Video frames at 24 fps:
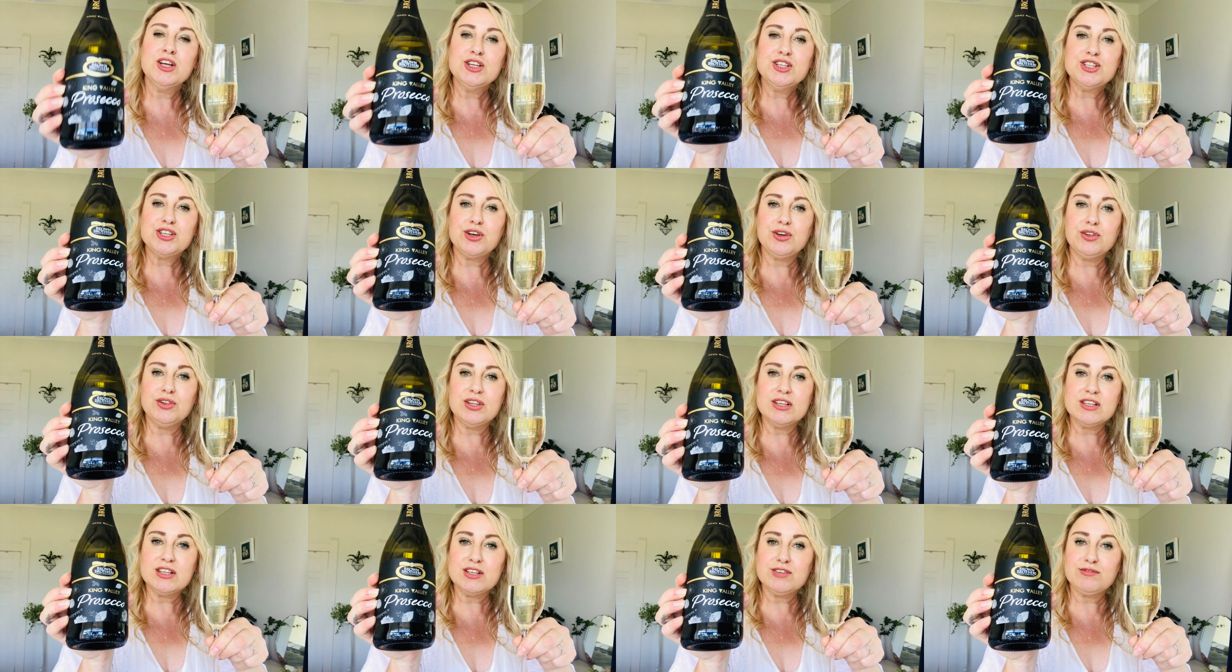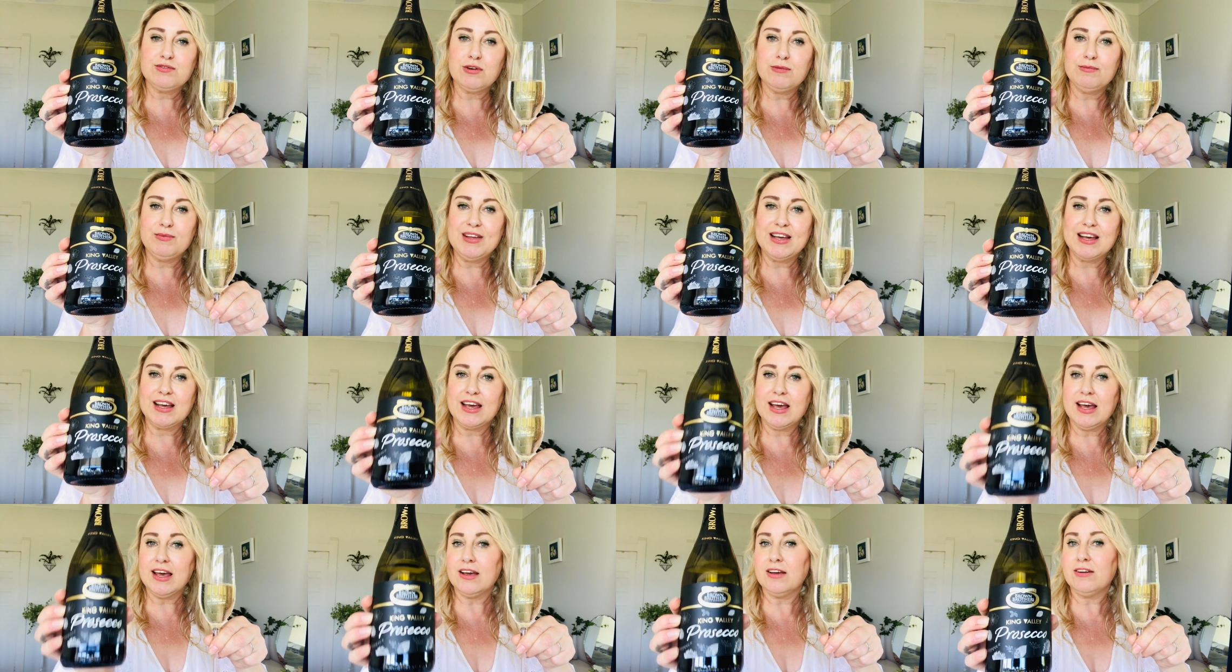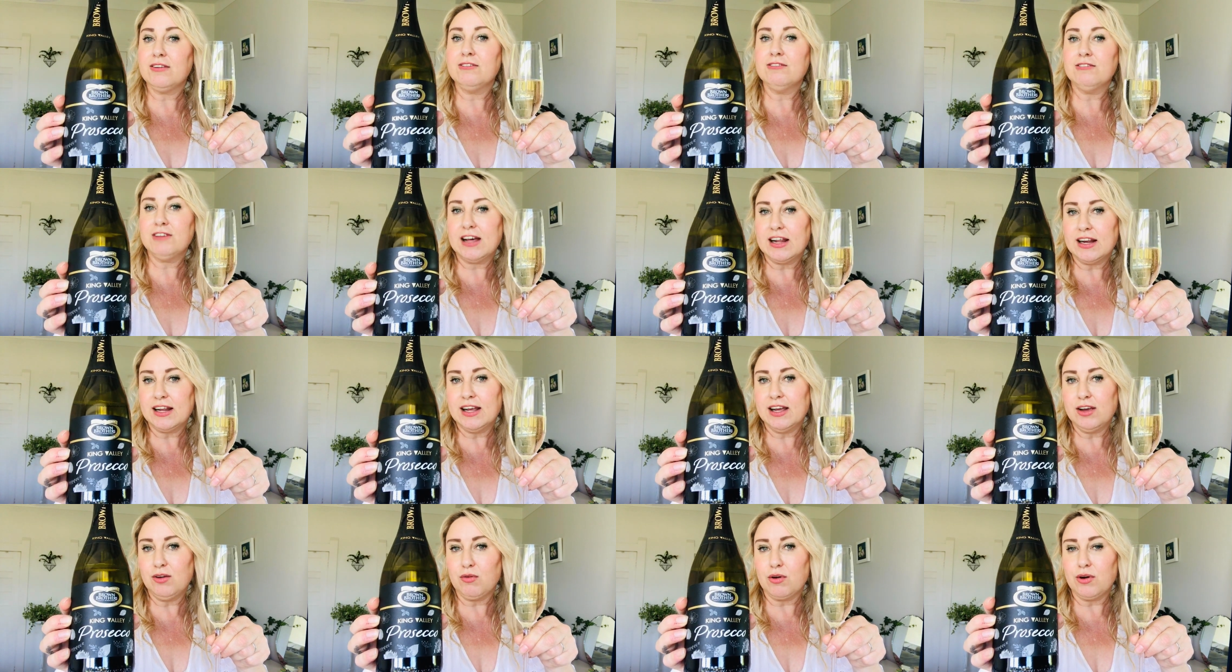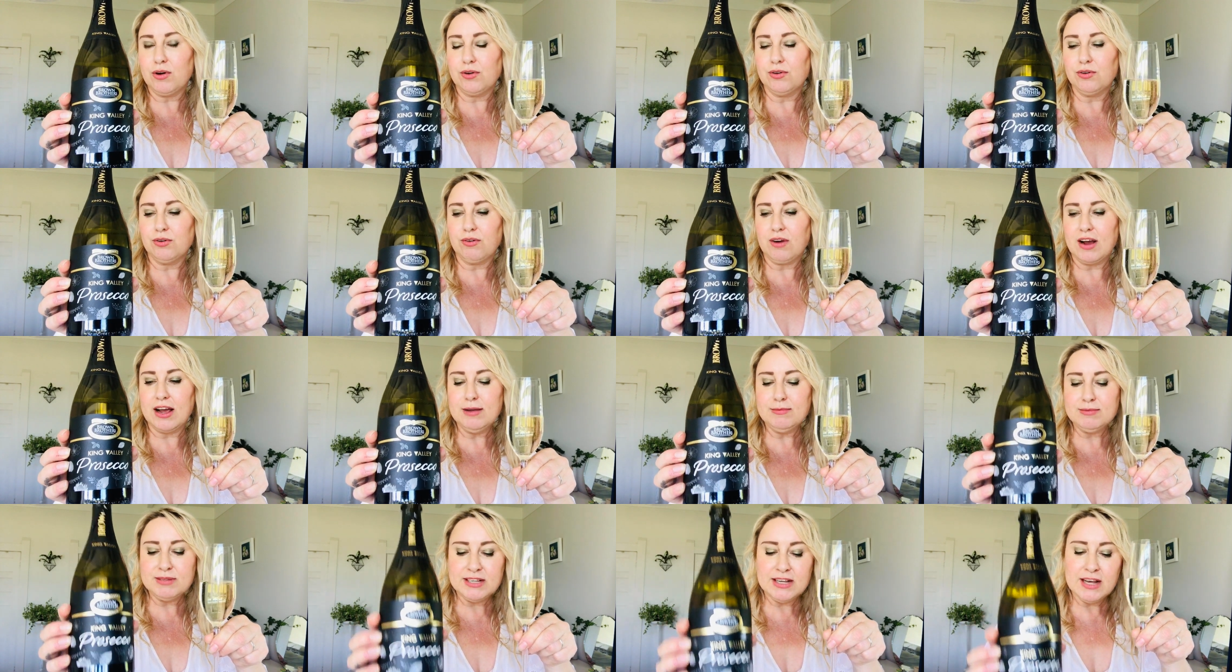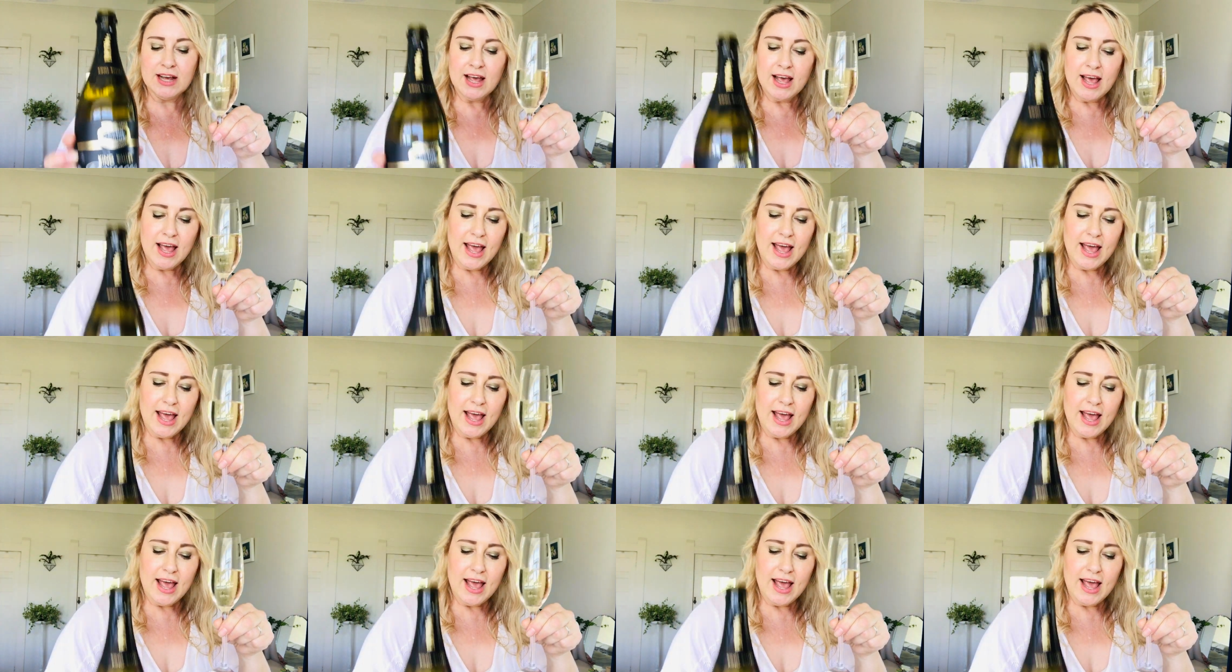So this is from their King Valley grown grapes,